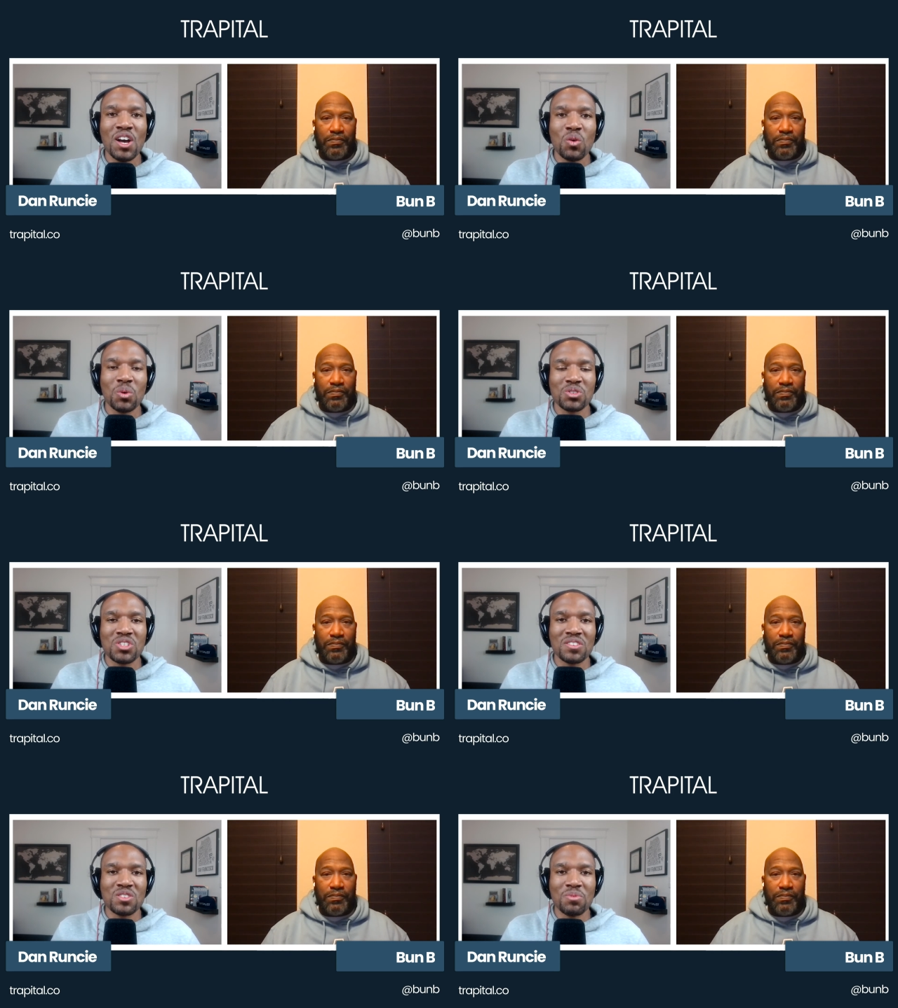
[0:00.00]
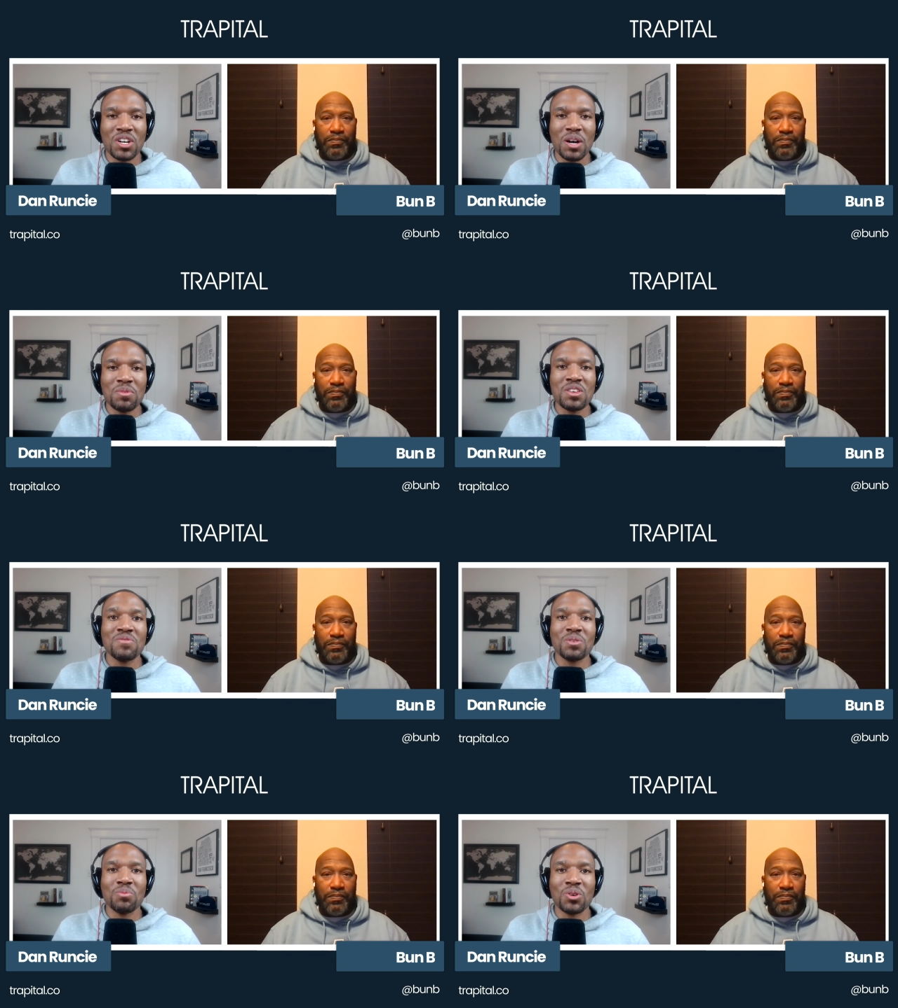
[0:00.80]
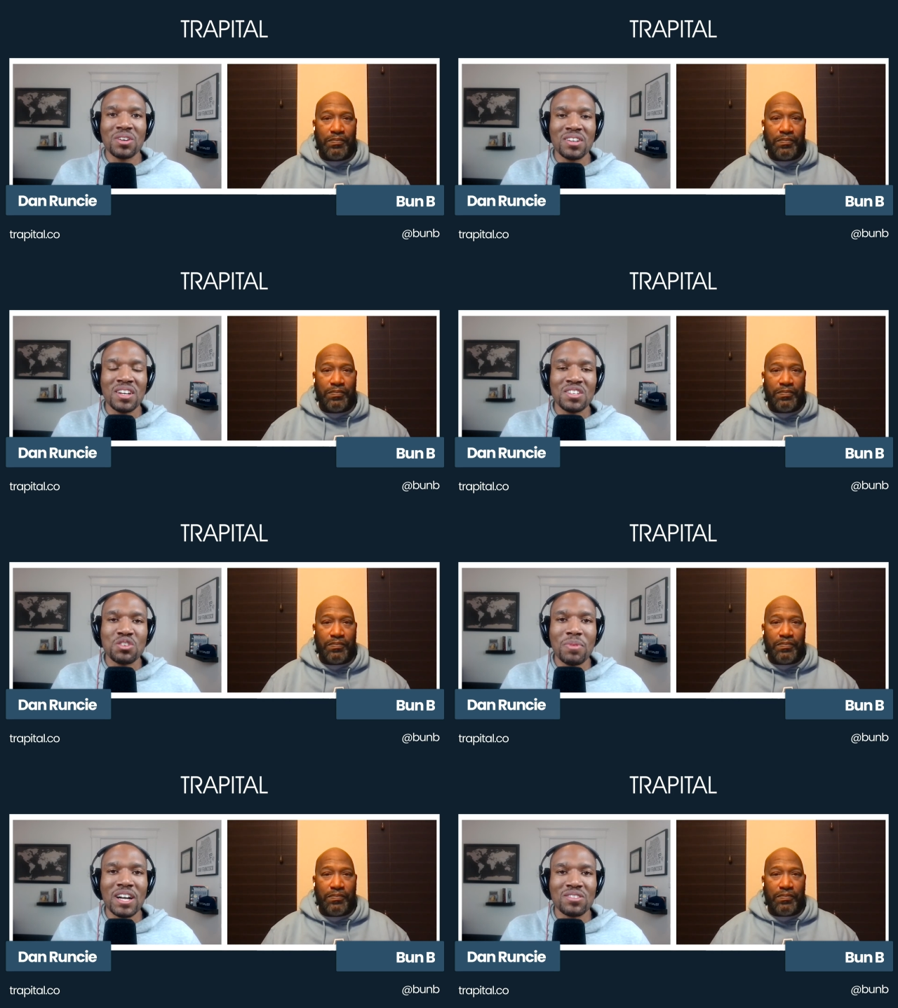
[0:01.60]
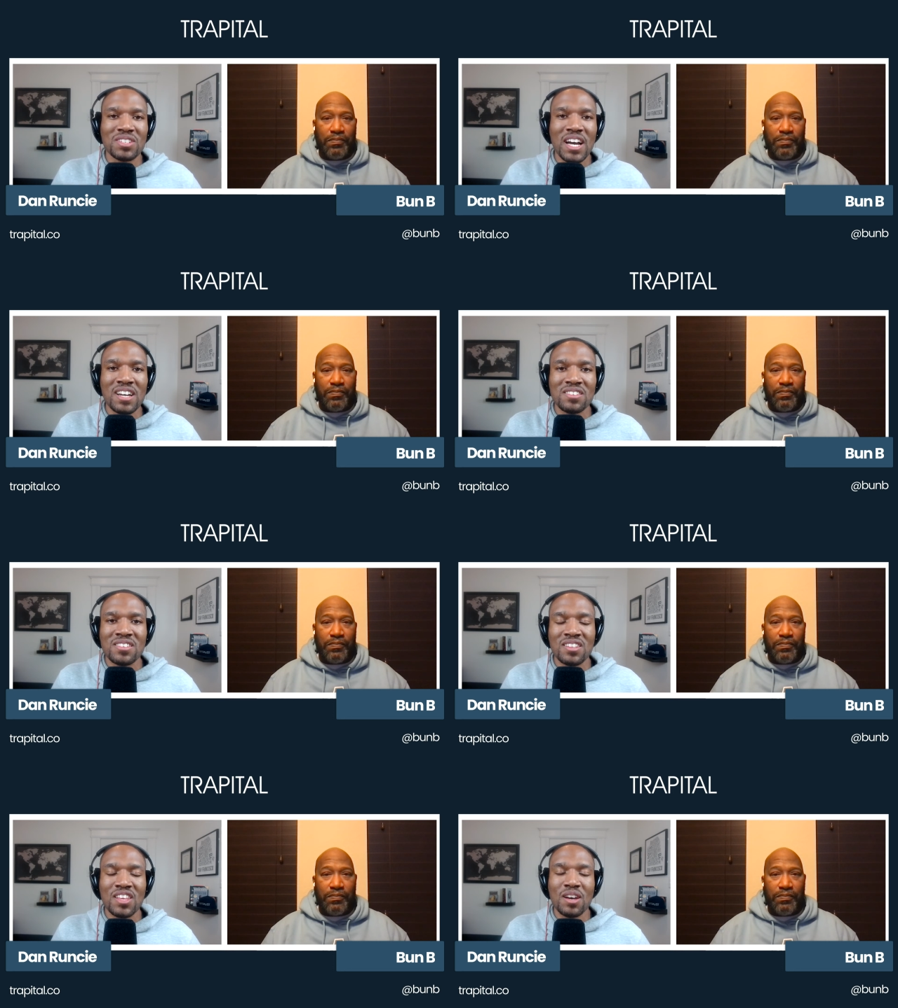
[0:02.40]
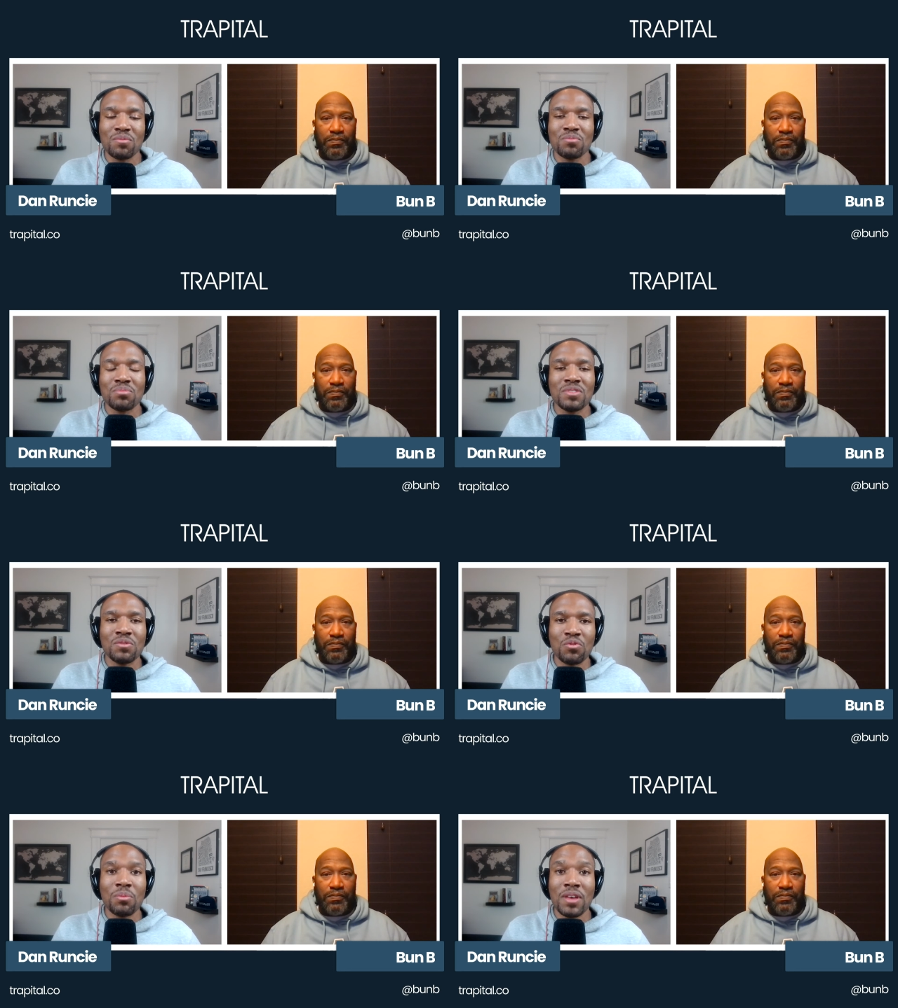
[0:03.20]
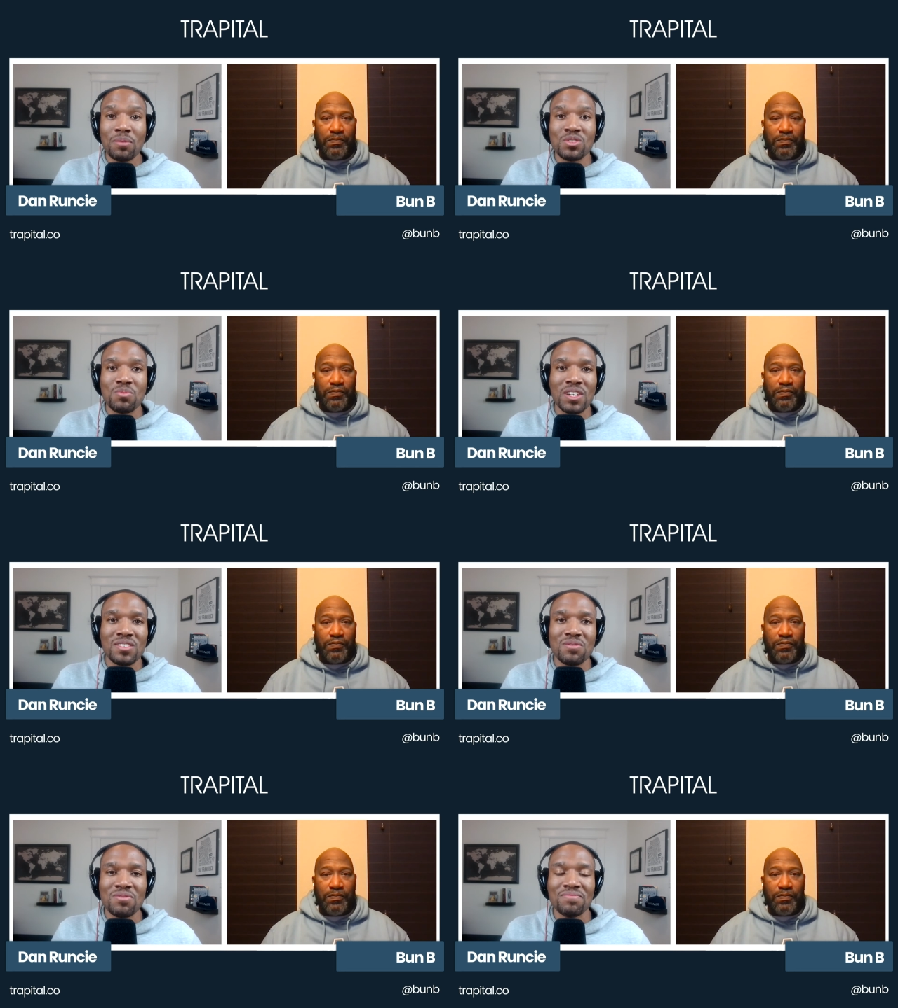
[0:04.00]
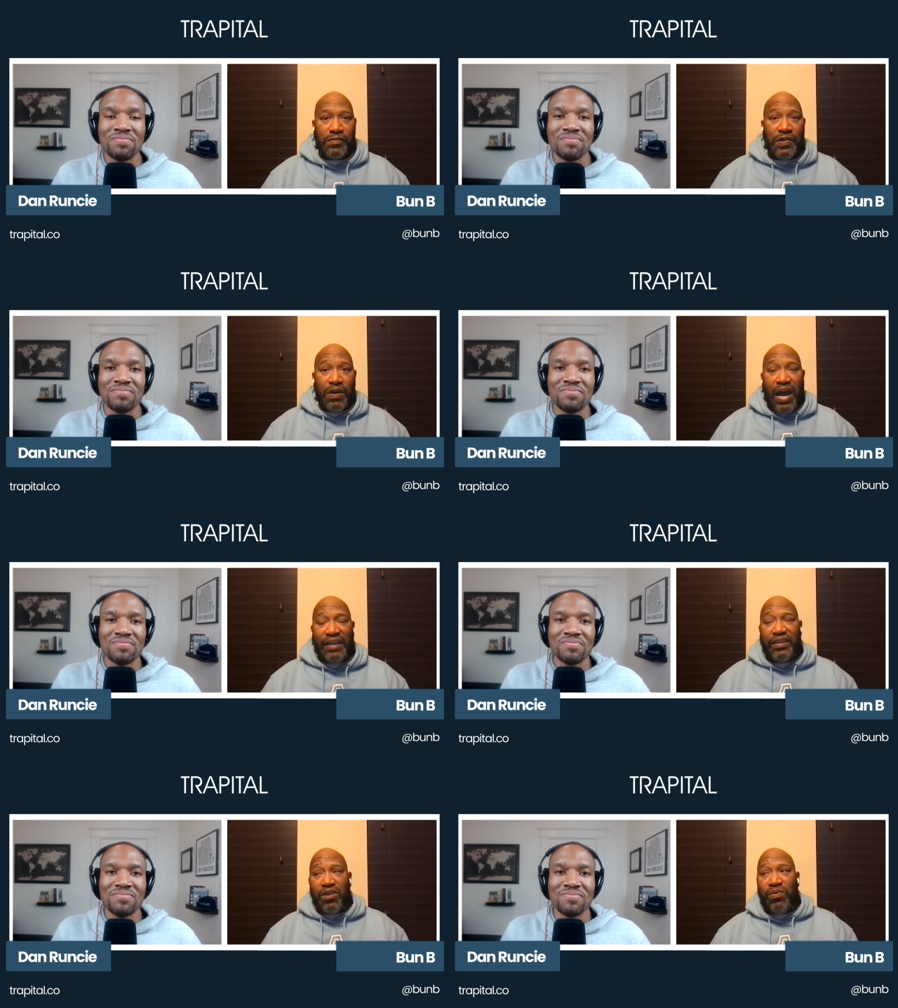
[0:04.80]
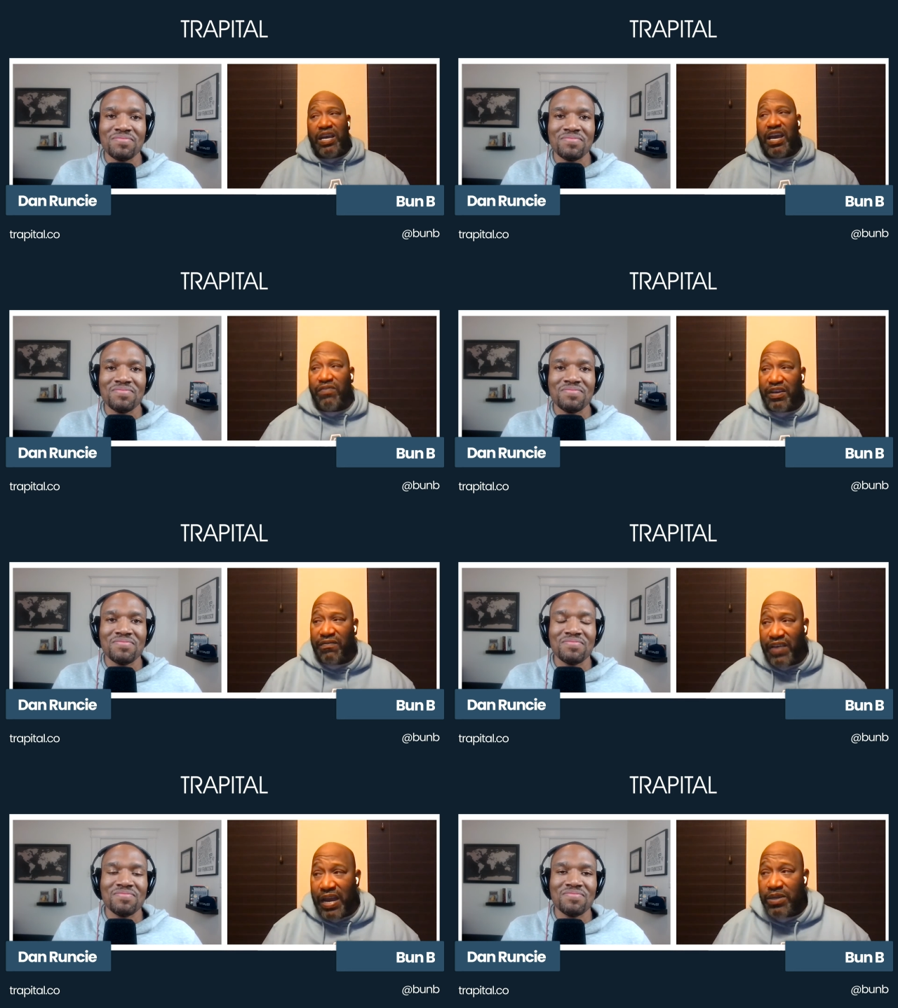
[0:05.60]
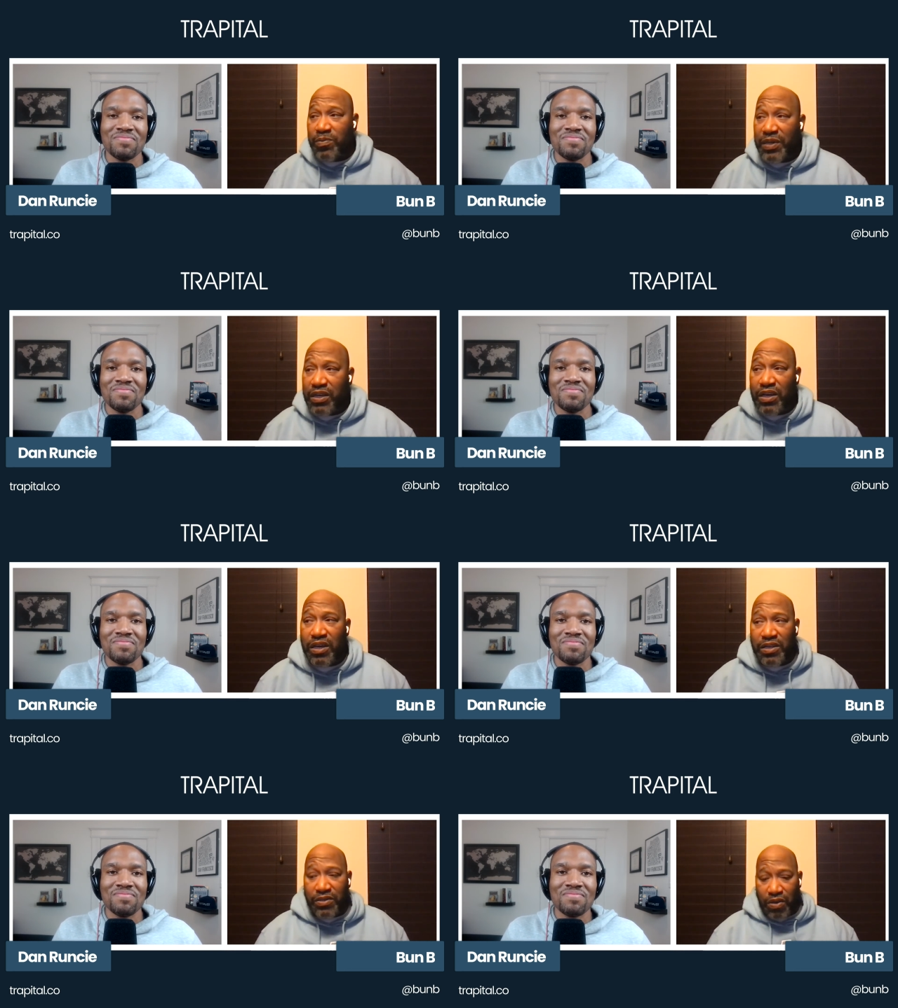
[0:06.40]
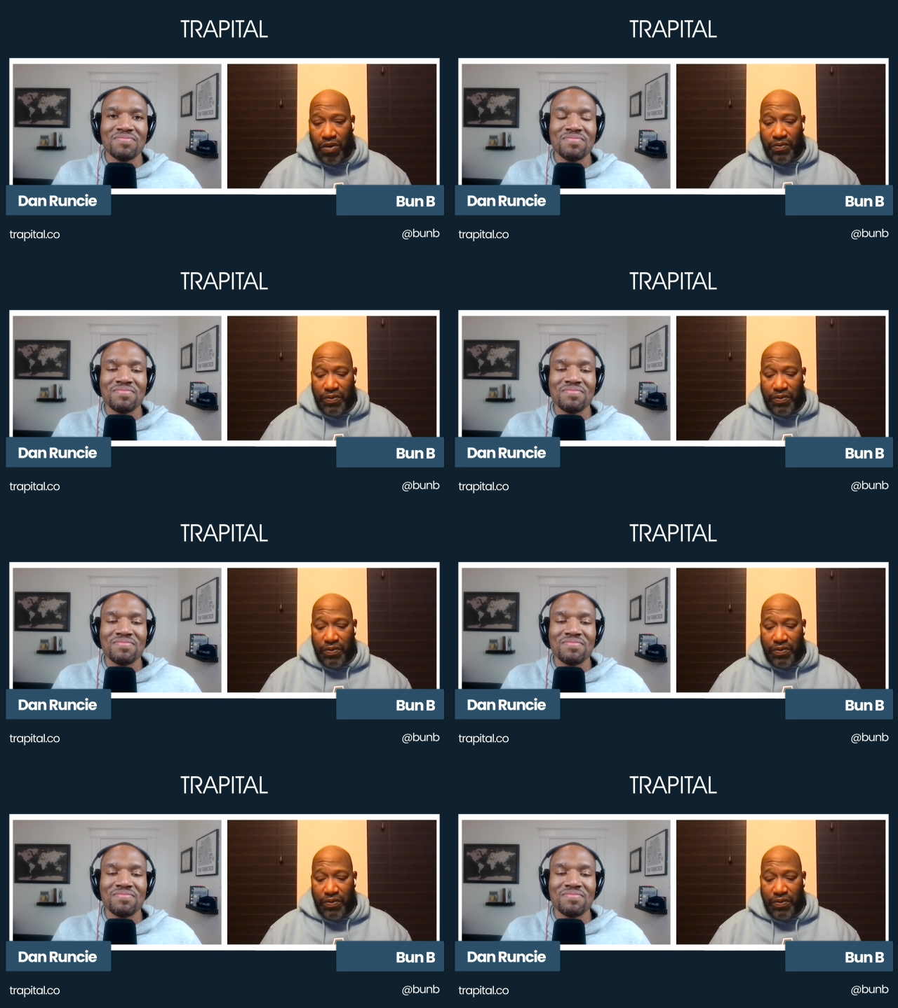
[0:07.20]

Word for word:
Speaker 1: will start to become even more democratized at that, from that perspective.
Speaker 2: I think we have an advantage because